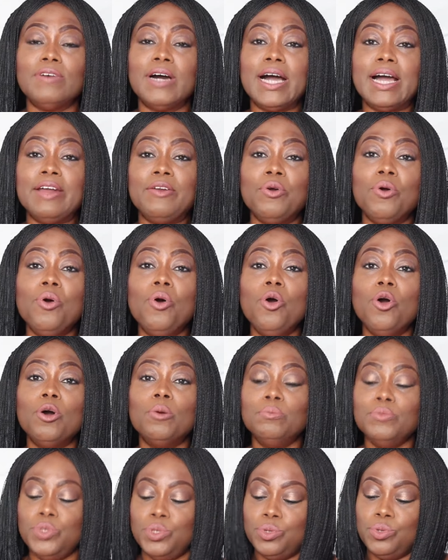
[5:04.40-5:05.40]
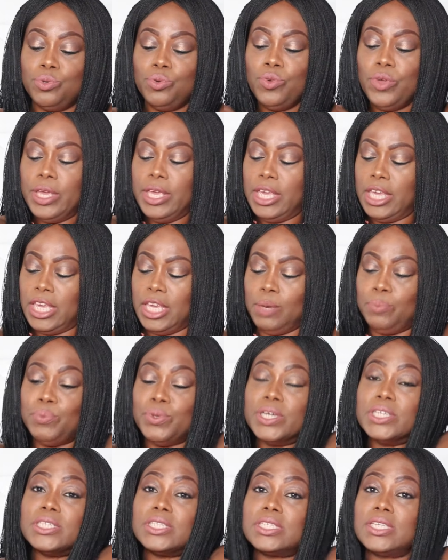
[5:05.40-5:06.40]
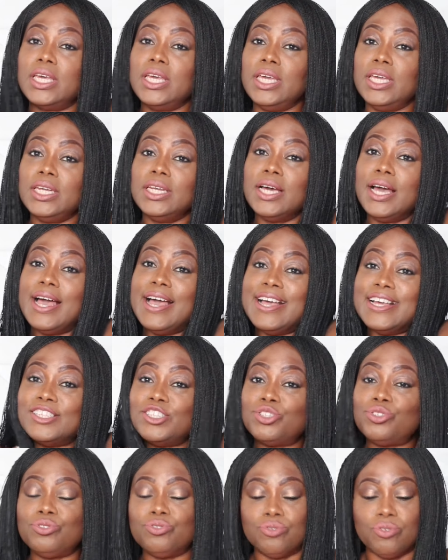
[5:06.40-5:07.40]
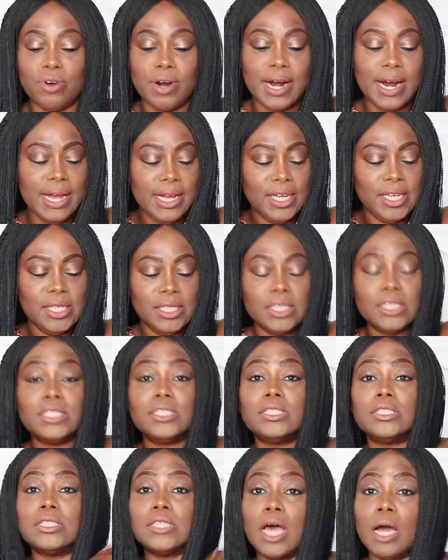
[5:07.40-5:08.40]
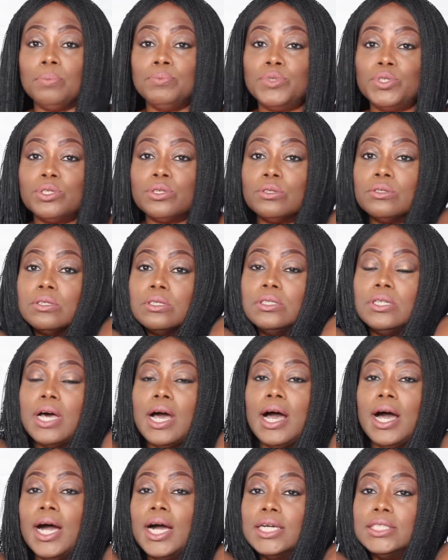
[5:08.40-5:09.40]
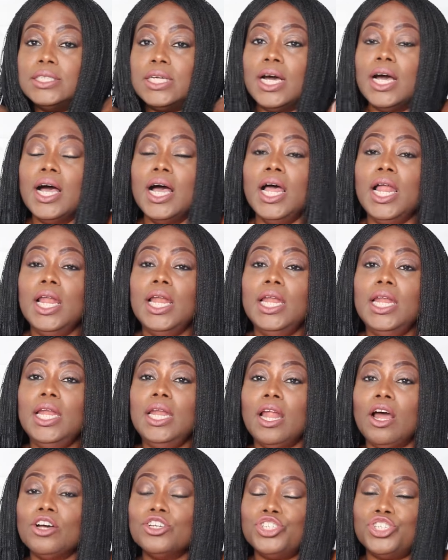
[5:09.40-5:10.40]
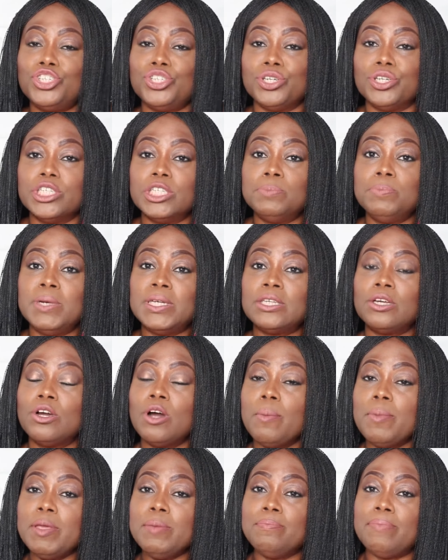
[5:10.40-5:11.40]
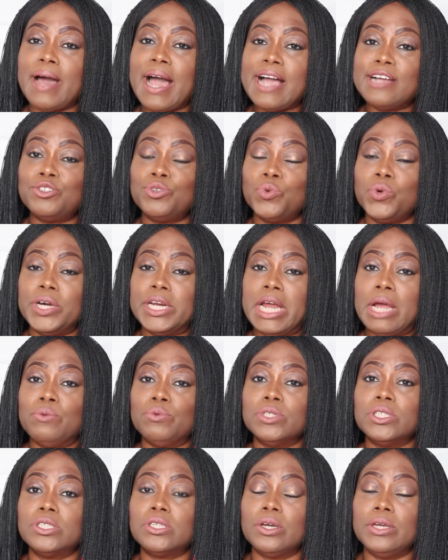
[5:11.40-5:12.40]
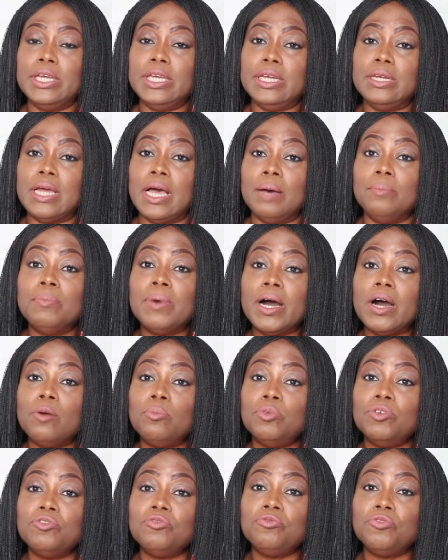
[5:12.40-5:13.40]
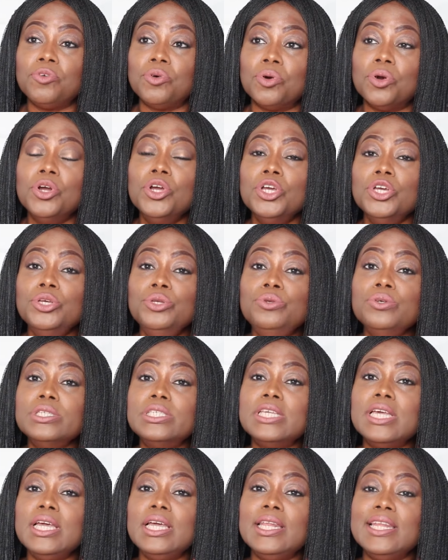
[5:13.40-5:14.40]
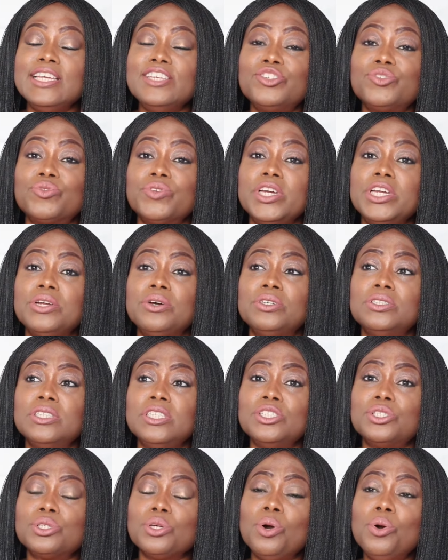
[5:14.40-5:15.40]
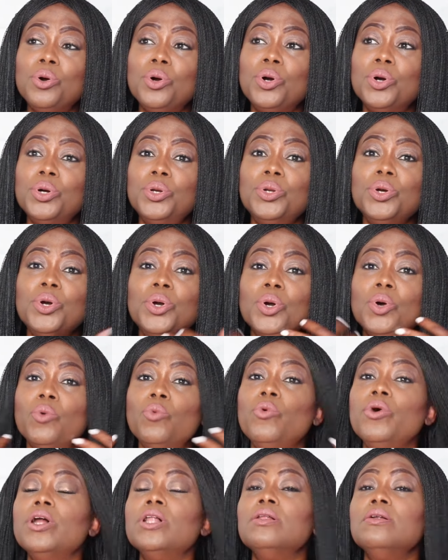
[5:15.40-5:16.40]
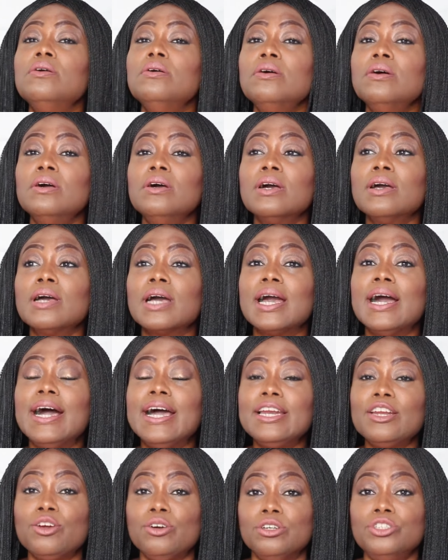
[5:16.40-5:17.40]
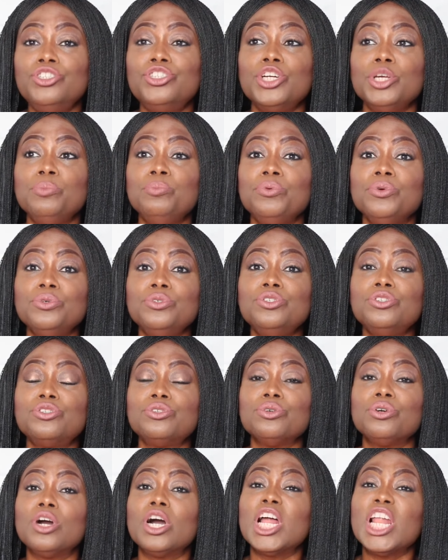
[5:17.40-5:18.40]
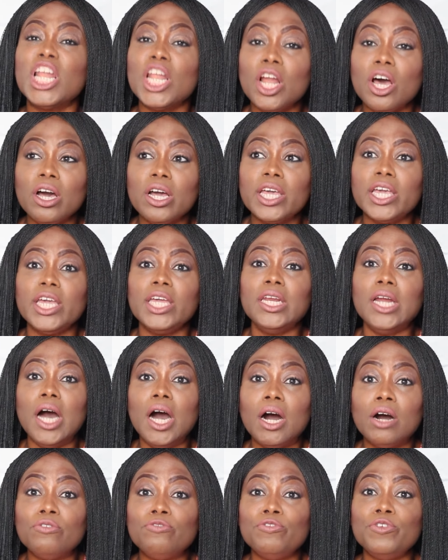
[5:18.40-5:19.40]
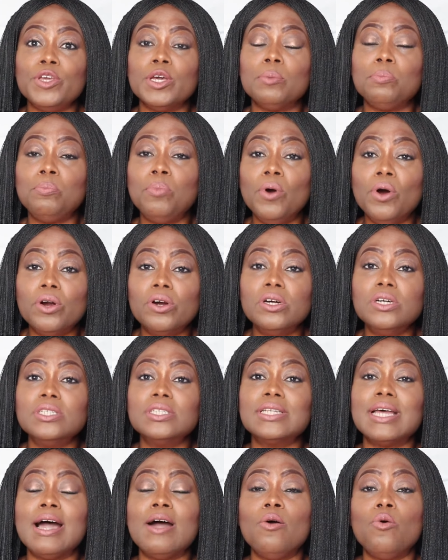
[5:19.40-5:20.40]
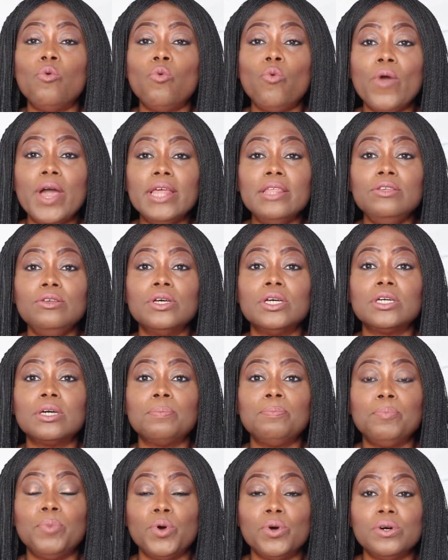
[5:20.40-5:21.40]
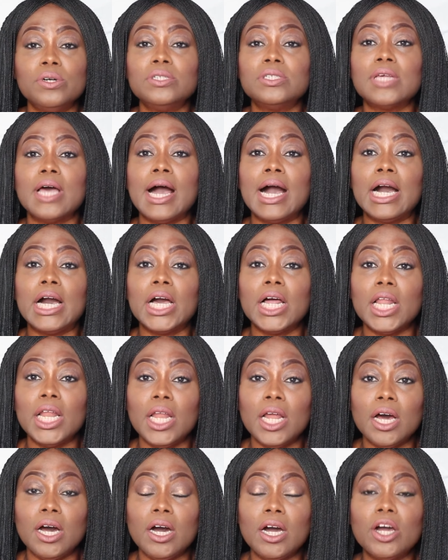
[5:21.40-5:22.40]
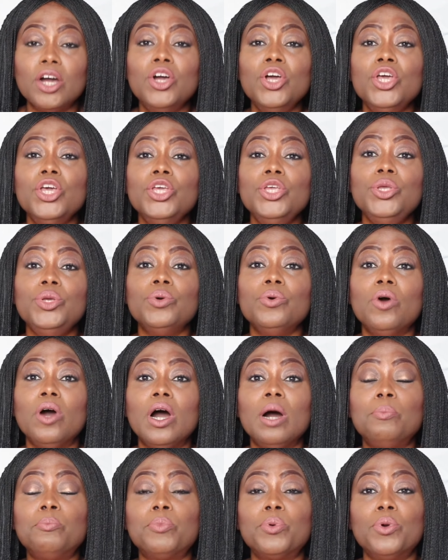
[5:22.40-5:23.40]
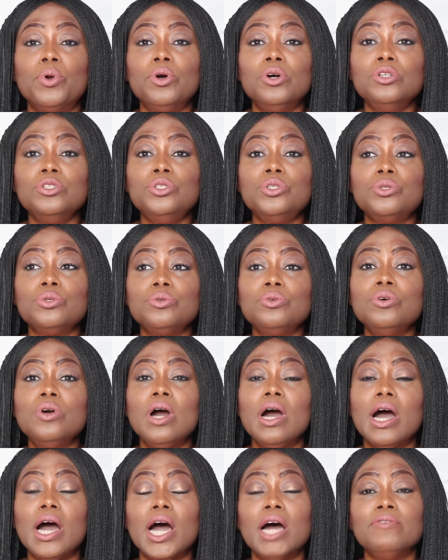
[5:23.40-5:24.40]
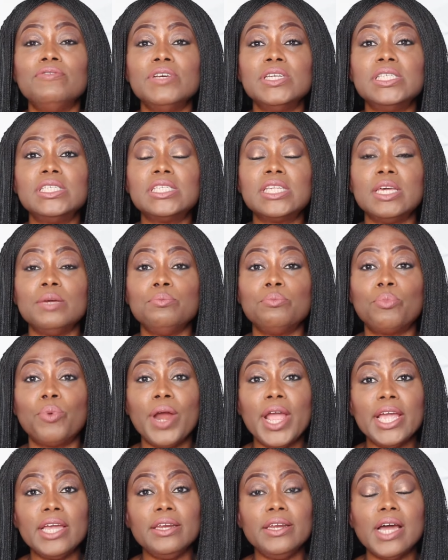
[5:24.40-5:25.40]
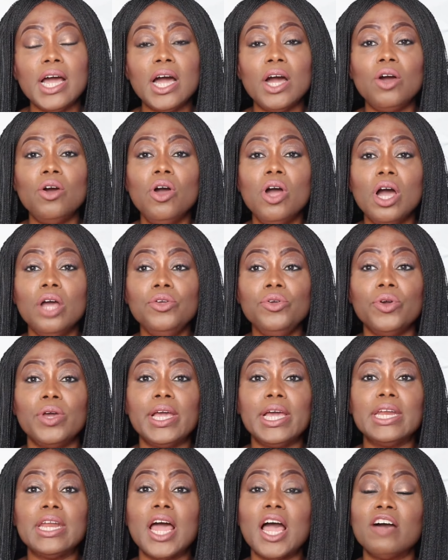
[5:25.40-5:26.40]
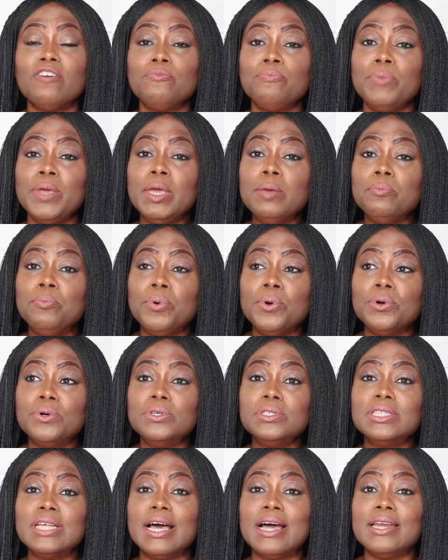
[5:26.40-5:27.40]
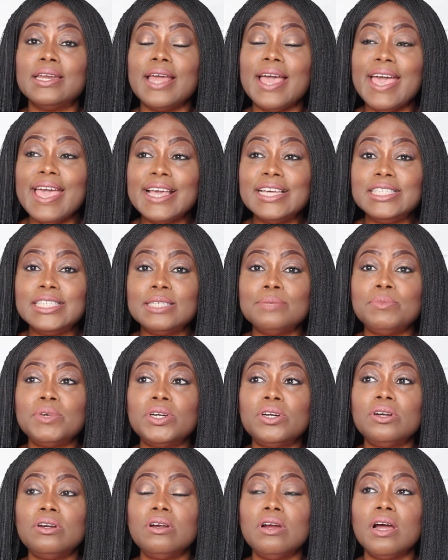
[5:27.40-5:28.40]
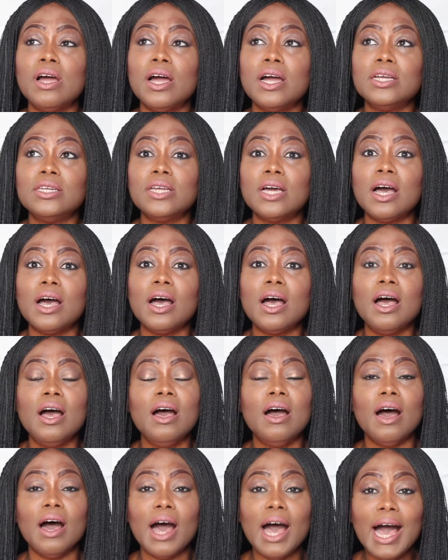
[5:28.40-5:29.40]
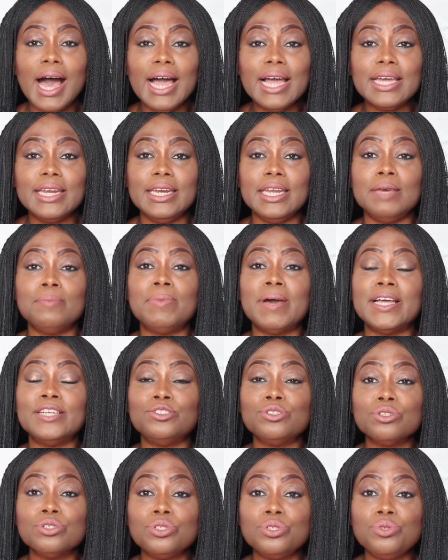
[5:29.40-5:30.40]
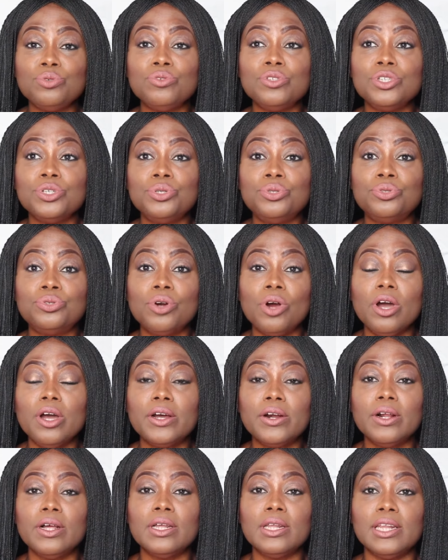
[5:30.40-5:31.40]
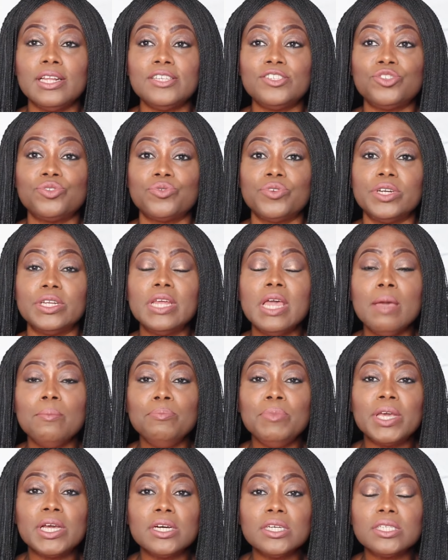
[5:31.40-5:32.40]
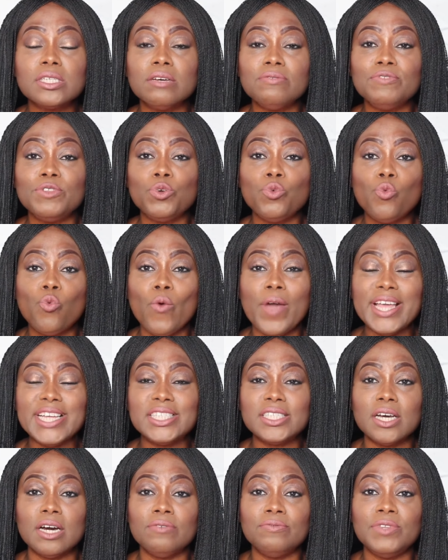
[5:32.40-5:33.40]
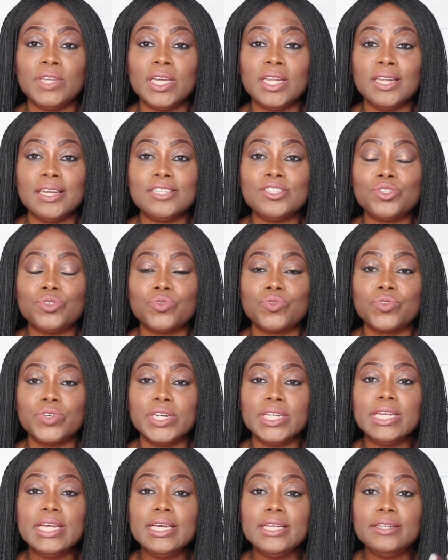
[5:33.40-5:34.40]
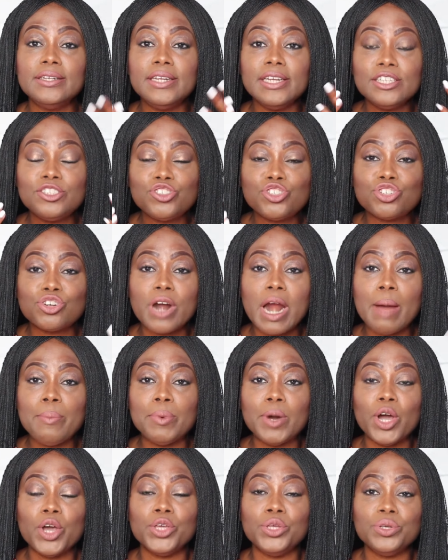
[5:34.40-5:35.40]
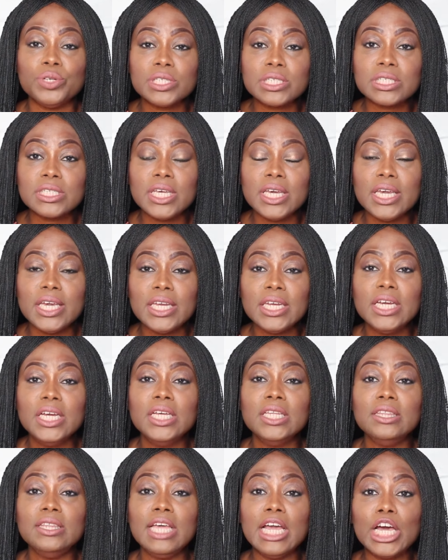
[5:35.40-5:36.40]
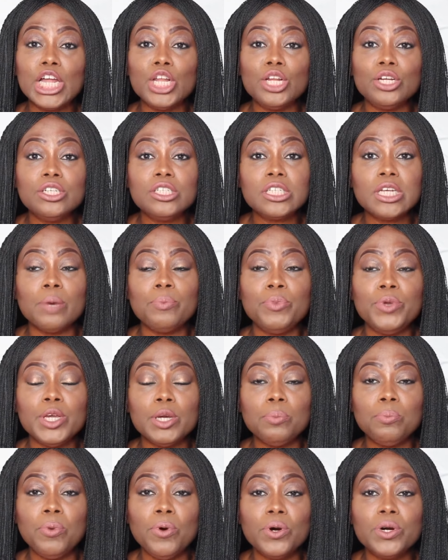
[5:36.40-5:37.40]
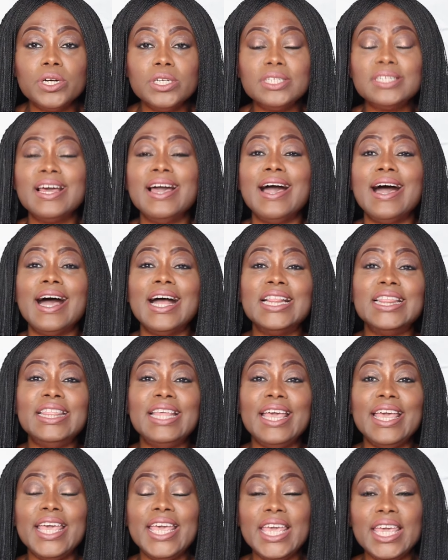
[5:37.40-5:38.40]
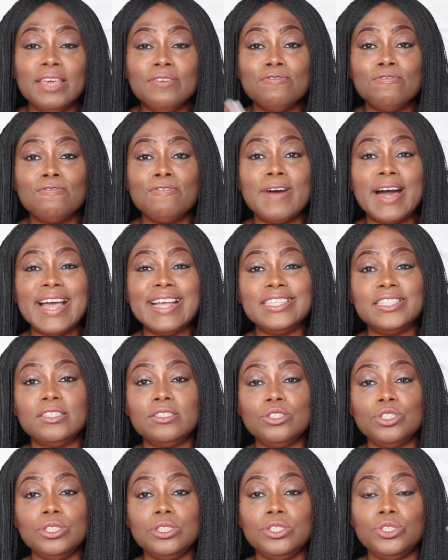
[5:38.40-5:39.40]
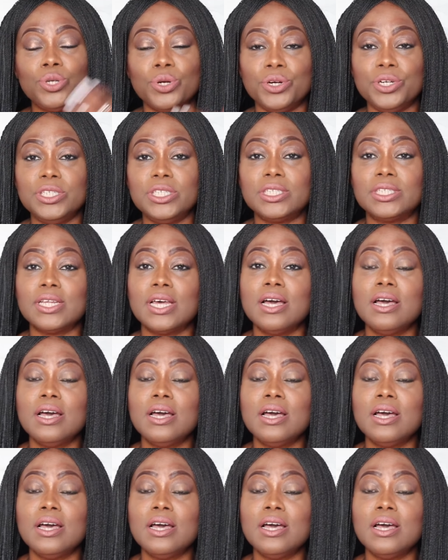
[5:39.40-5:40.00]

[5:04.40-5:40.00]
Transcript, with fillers: at home to keep your skin extra subtle and uh, luscious but coming back to what i was talking about before using glycerin on its own will can contribute to clogging of your pores and when your pores are clogged you are prone to having skin breakdown you can have pimples and eczema and uh, acne by just using raw glycerin because of the weight of the glycerin they trap on your skin they close up your pores and they invite dirt